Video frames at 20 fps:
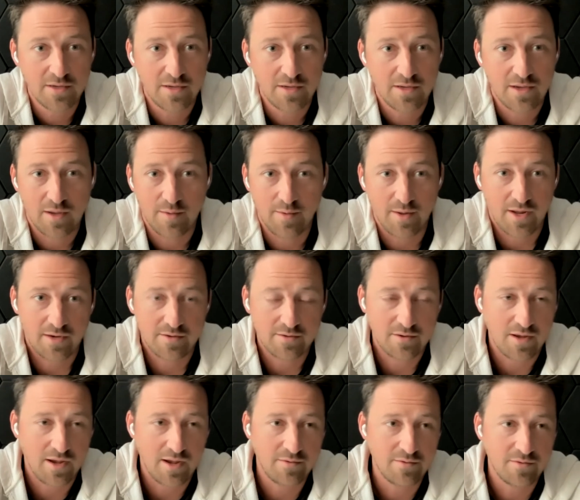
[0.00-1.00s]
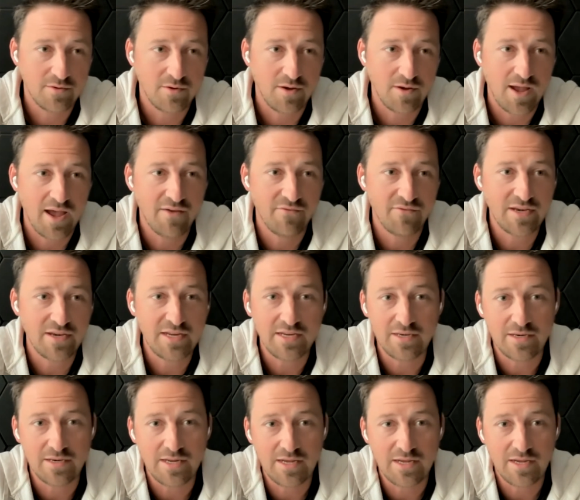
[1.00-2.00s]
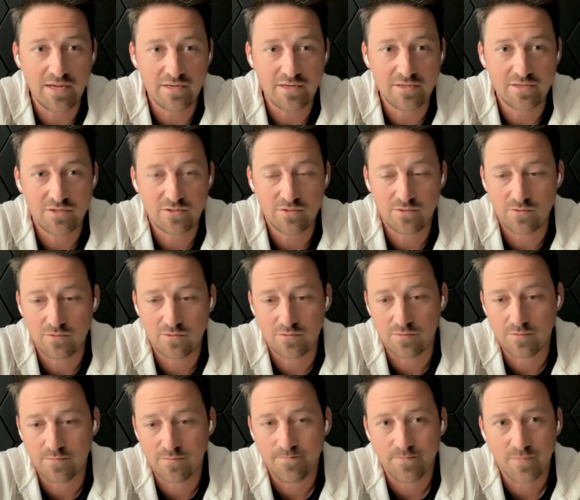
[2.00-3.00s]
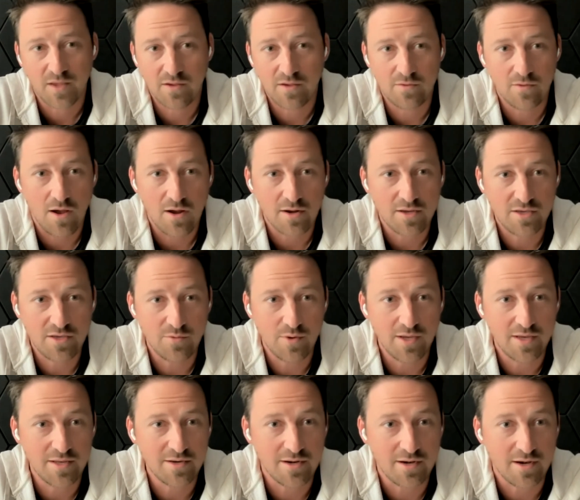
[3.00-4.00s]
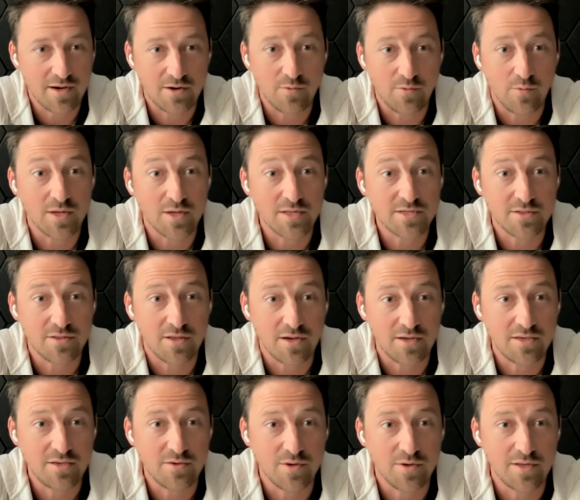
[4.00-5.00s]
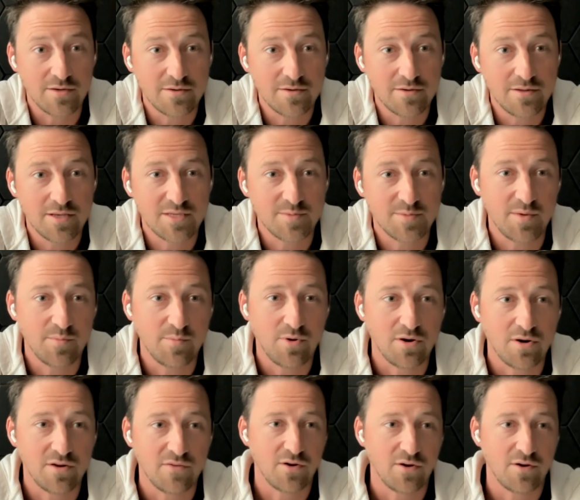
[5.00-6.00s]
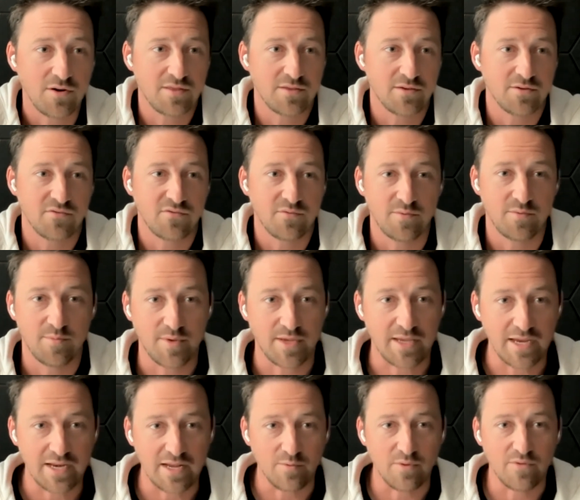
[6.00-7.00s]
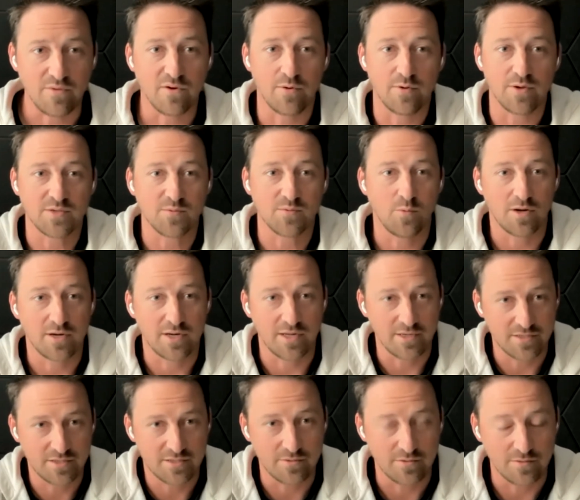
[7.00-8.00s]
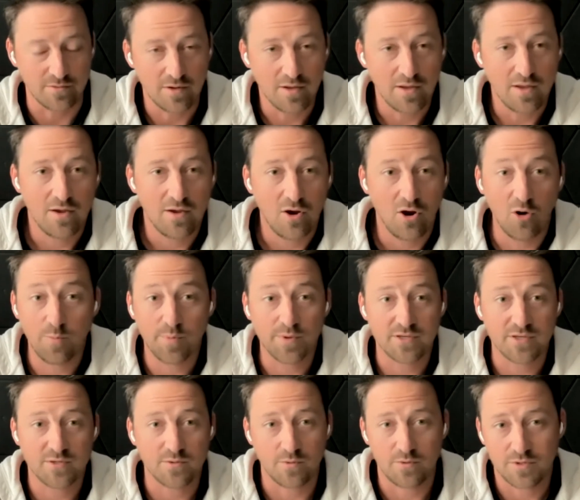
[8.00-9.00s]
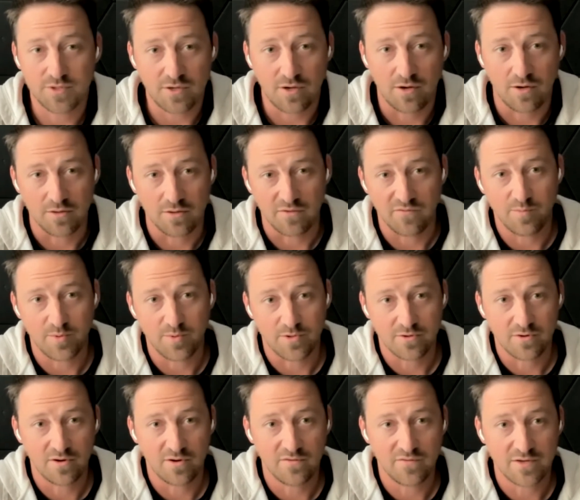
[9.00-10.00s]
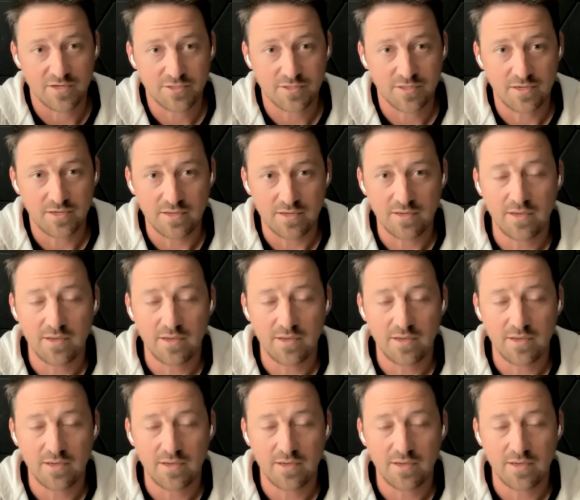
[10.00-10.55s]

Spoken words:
I mean, I don't have any need to lock you in. I don't want to lock you in. It's been part of our ethos from the beginning. We've always wanted to open source all of Bildr eventually.